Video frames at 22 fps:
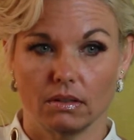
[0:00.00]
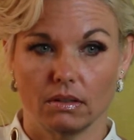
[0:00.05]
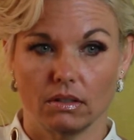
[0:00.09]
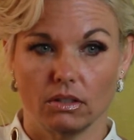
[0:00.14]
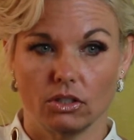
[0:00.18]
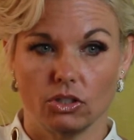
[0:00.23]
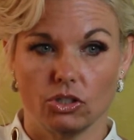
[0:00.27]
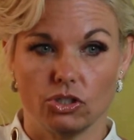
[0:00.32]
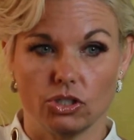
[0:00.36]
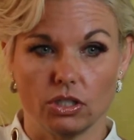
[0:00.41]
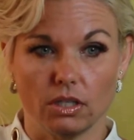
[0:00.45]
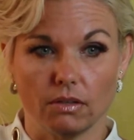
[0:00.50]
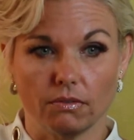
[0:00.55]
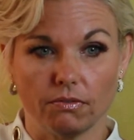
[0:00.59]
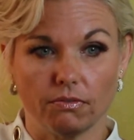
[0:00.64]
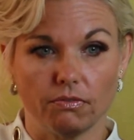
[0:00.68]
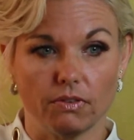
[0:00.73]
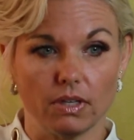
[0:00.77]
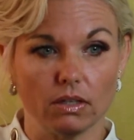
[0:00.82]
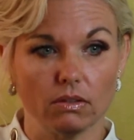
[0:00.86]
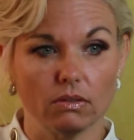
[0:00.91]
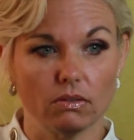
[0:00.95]
She
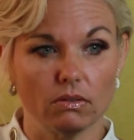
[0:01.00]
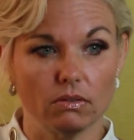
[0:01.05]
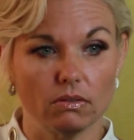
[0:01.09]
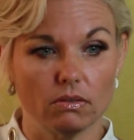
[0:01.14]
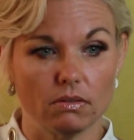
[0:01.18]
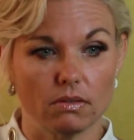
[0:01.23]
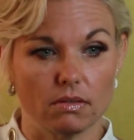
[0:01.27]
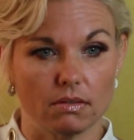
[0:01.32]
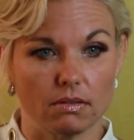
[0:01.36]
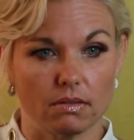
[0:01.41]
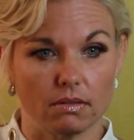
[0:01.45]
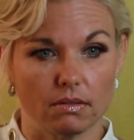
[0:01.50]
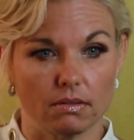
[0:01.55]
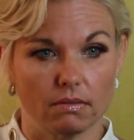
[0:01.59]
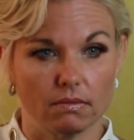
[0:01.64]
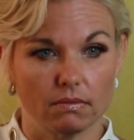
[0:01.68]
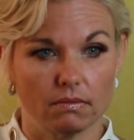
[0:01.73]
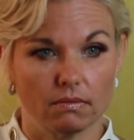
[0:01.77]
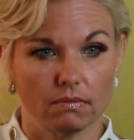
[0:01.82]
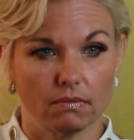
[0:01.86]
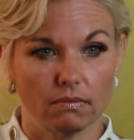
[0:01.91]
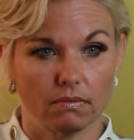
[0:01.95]
feels
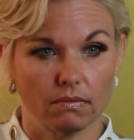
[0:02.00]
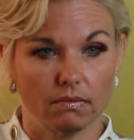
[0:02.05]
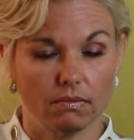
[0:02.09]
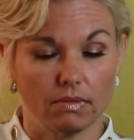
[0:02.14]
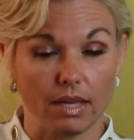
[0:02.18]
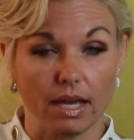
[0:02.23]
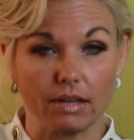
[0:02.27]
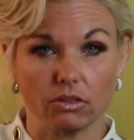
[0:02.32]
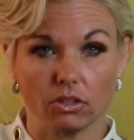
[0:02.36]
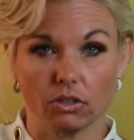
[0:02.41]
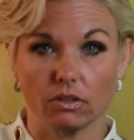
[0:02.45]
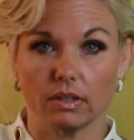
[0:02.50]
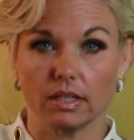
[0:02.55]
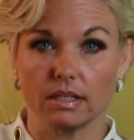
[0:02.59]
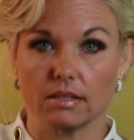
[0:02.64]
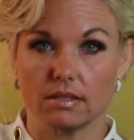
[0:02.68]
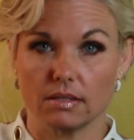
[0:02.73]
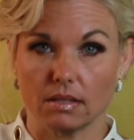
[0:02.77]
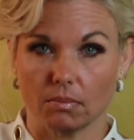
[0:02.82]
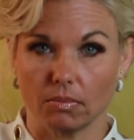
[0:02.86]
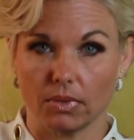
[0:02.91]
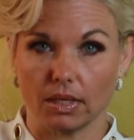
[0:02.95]
that there is
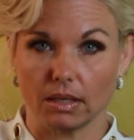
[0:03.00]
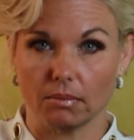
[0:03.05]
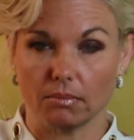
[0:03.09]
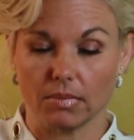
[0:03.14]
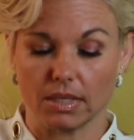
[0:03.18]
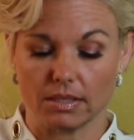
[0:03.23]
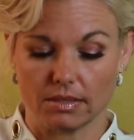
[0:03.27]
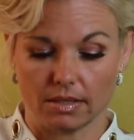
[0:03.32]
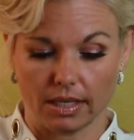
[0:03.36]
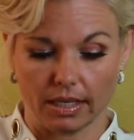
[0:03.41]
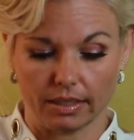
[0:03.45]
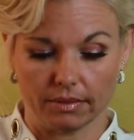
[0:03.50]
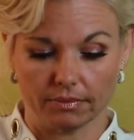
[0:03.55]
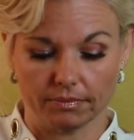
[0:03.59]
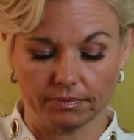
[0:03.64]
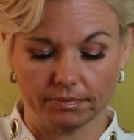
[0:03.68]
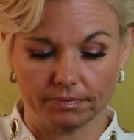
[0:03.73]
something missing.